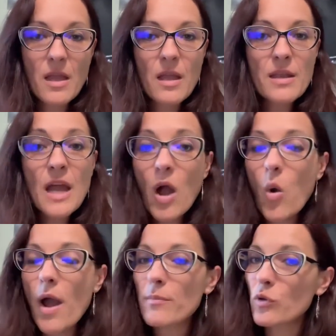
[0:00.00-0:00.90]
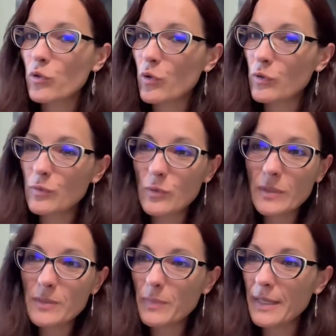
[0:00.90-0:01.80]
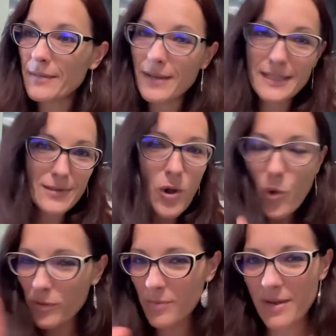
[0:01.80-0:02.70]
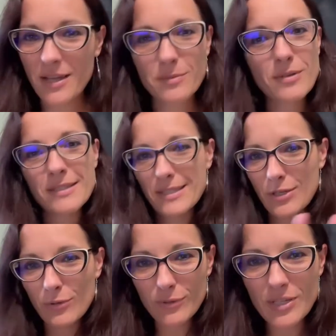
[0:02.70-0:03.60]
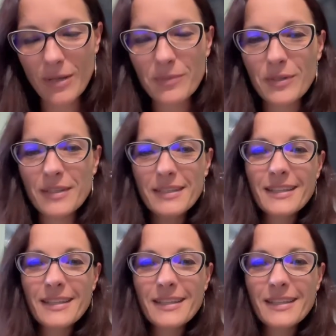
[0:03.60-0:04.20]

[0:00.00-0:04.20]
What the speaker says: Now, I'm not going to explain you guys all the pronouns because it's a huge chapter,